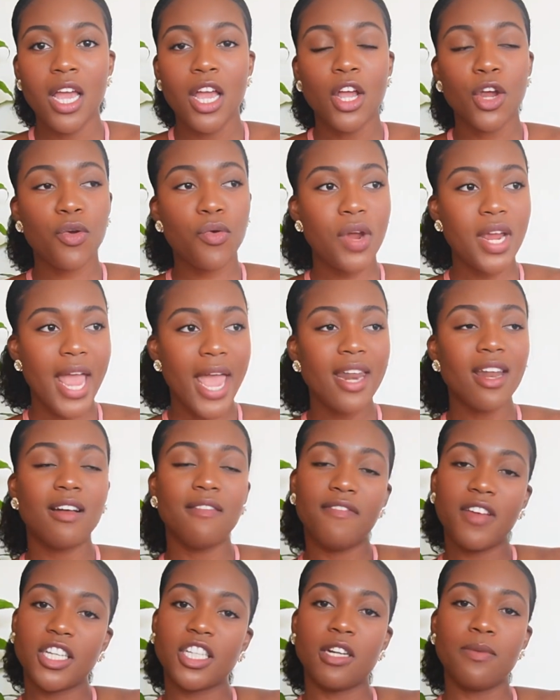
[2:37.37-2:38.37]
Create a
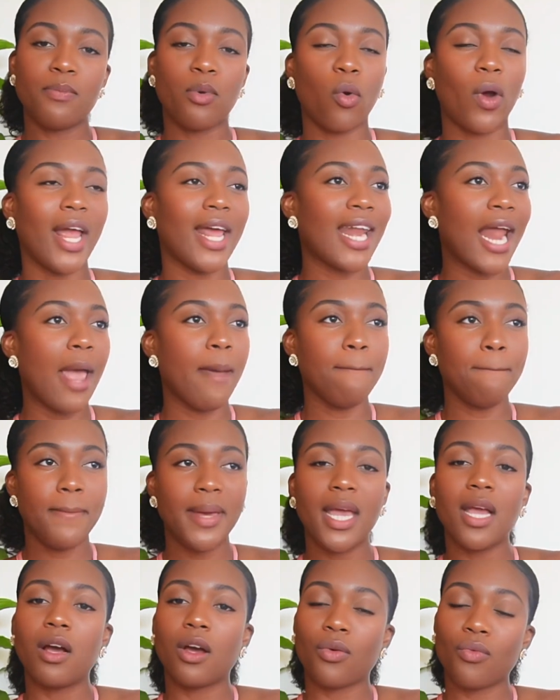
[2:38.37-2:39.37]
vision board, and I'm
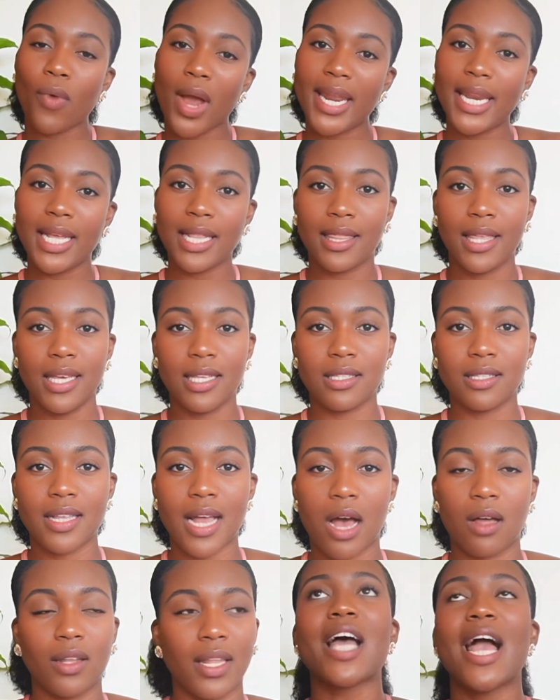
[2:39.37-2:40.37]
big on writing things
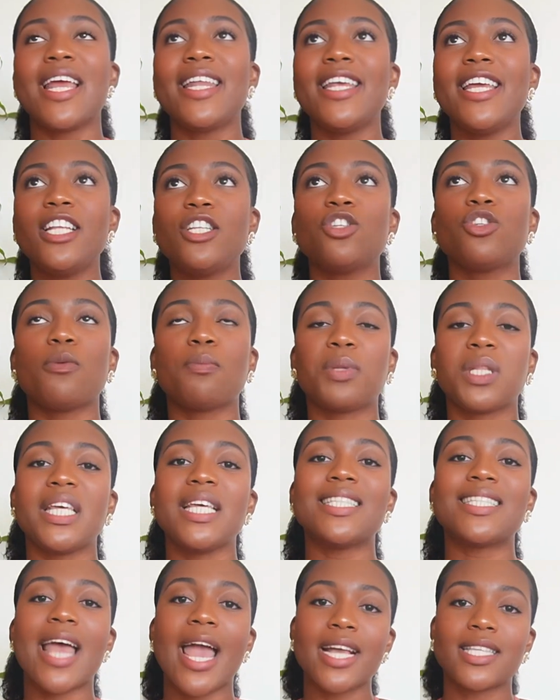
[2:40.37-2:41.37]
down. Like, I need you to
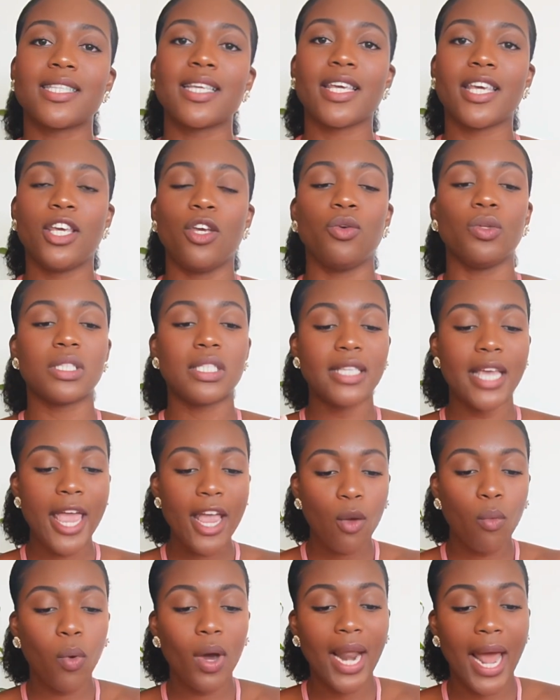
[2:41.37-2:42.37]
please execute.
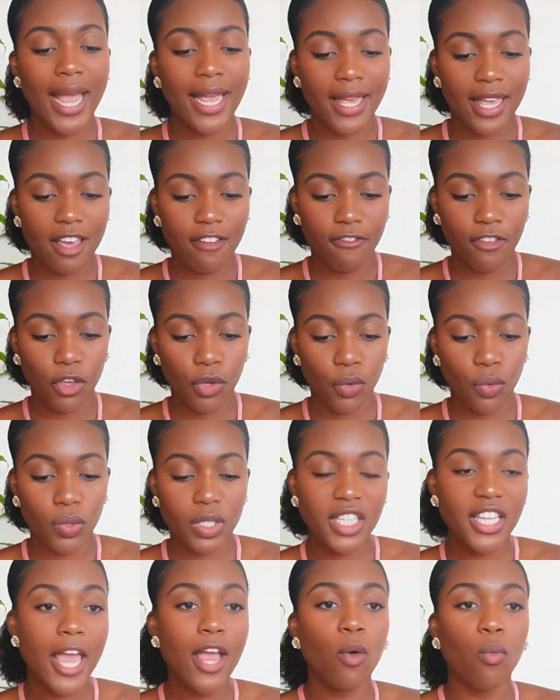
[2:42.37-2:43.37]
Take what I give you,
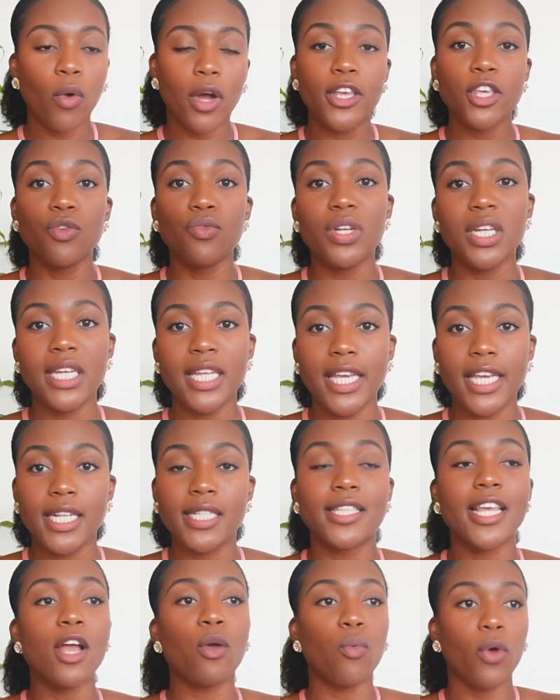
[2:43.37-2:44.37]
take what you need,
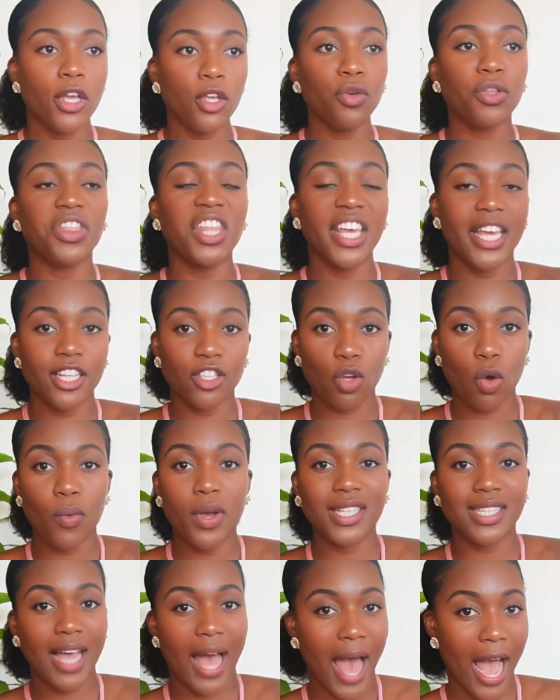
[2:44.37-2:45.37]
take what you think is
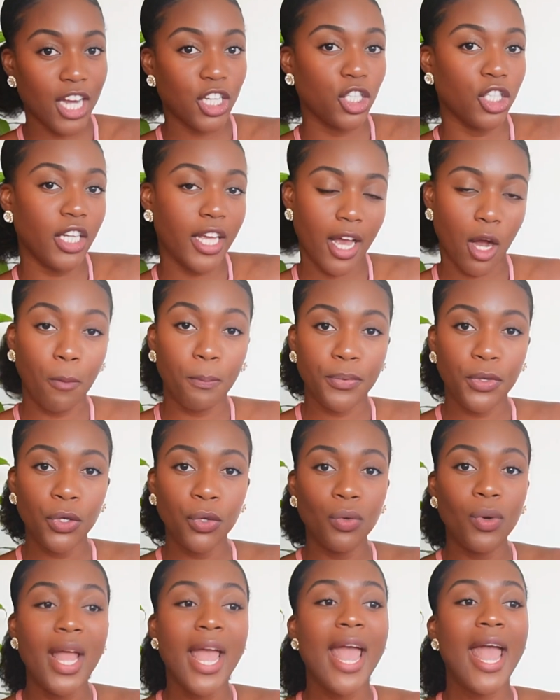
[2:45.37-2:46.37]
going to actually help
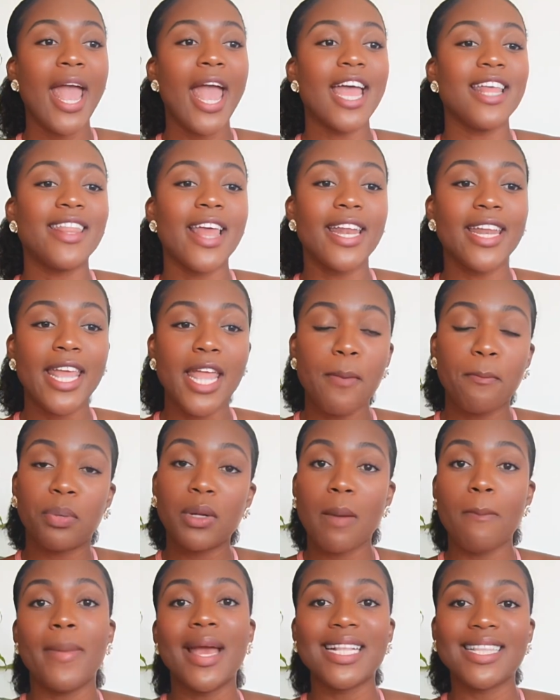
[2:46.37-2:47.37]
you, and then
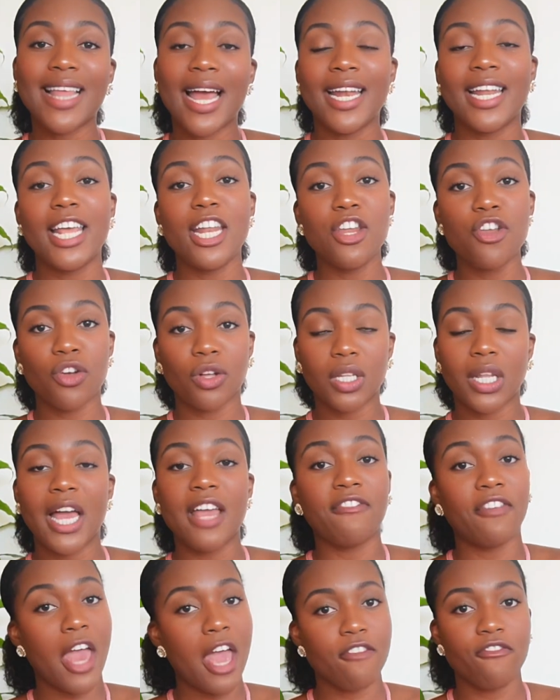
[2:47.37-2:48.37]
implement that in your
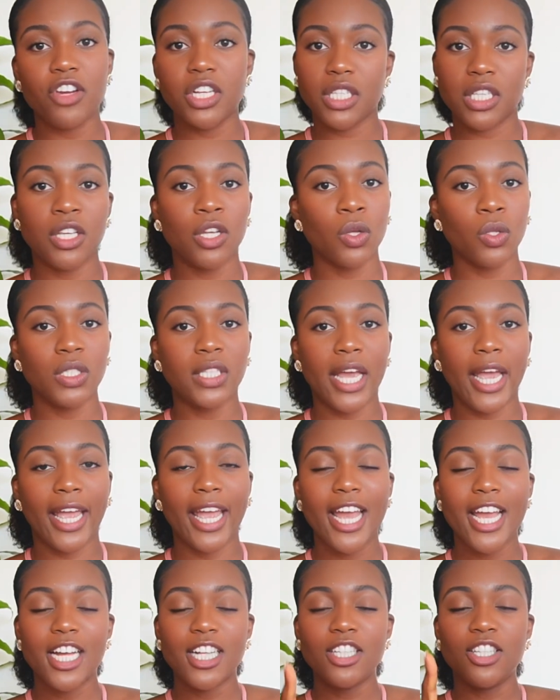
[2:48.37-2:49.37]
life every single
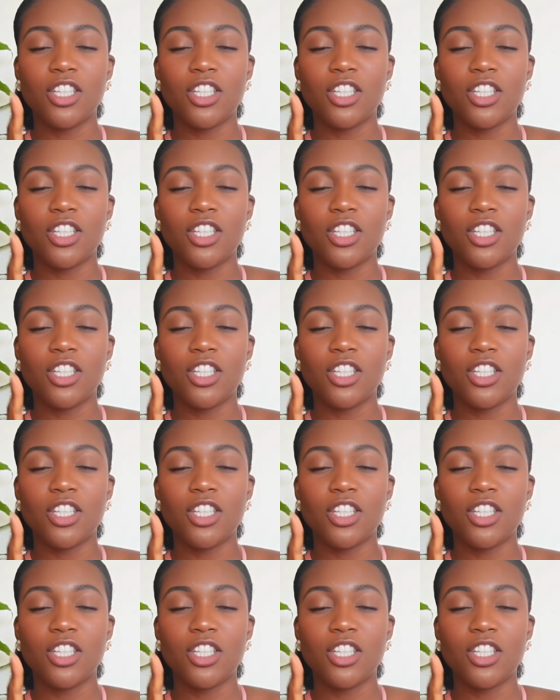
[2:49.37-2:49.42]
day.